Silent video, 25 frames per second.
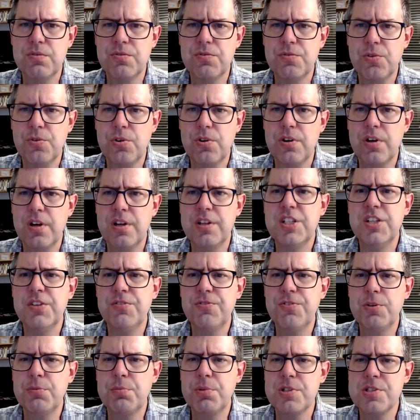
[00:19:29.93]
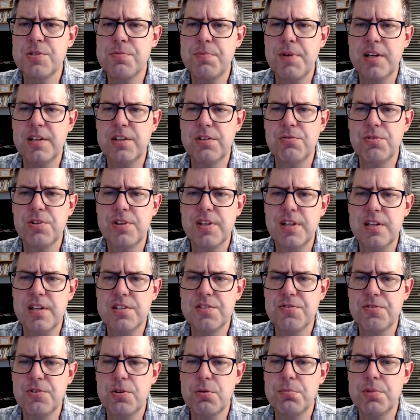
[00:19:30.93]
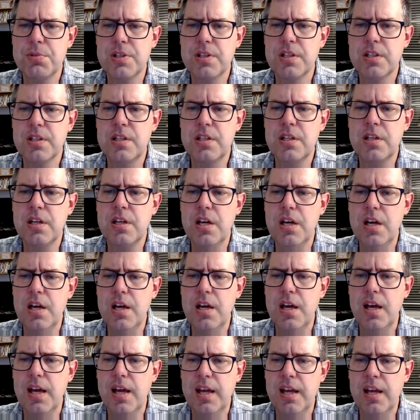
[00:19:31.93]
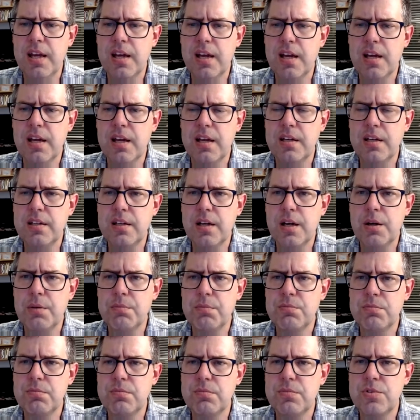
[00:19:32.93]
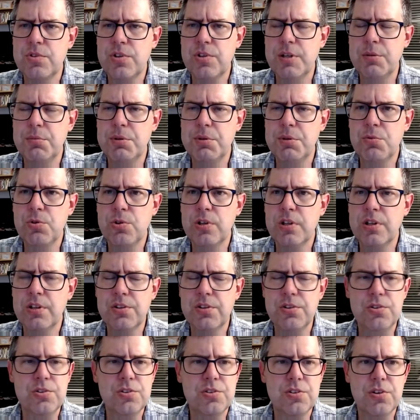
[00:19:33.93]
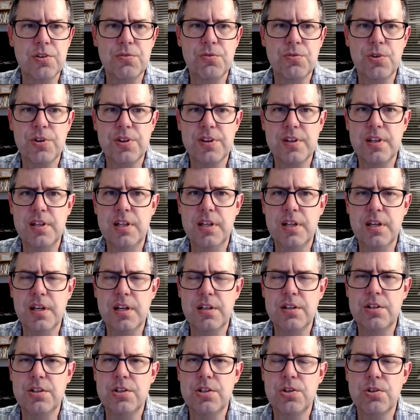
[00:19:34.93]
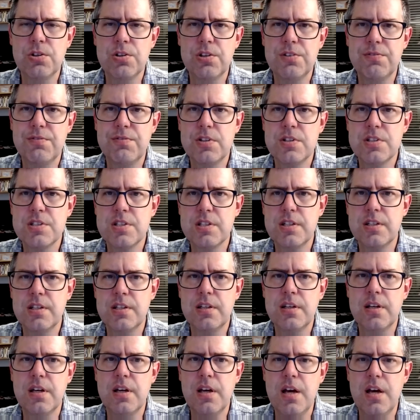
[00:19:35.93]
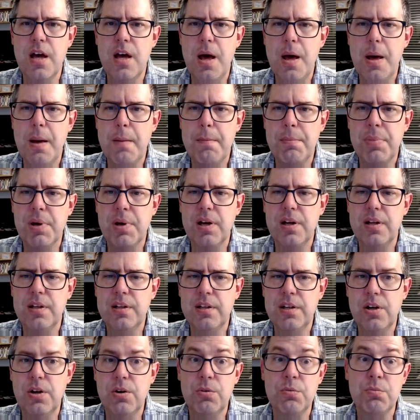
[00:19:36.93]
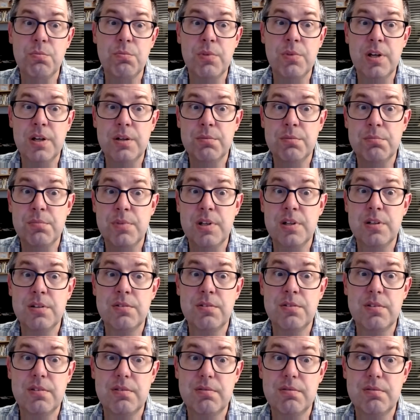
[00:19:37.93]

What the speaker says: for a different perspective with A is for Ability, and trying to be more inclusive with any kind of neurodiversity. But my